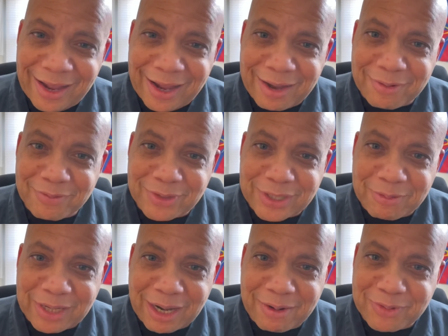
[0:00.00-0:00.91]
i am
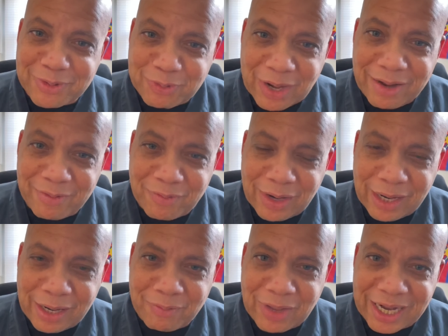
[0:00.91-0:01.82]
sometimes my
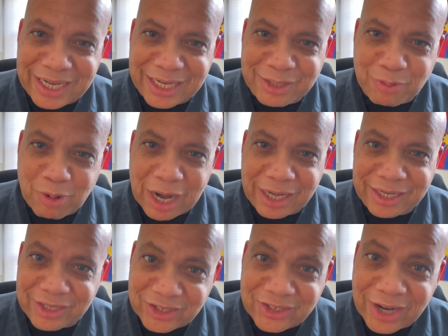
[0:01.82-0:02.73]
my meditation
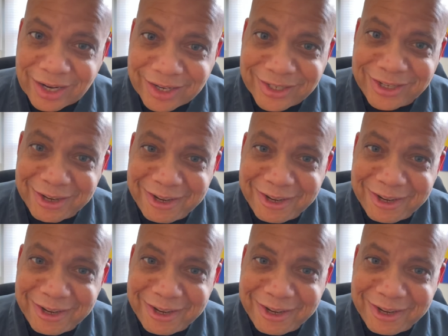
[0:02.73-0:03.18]
practice sucks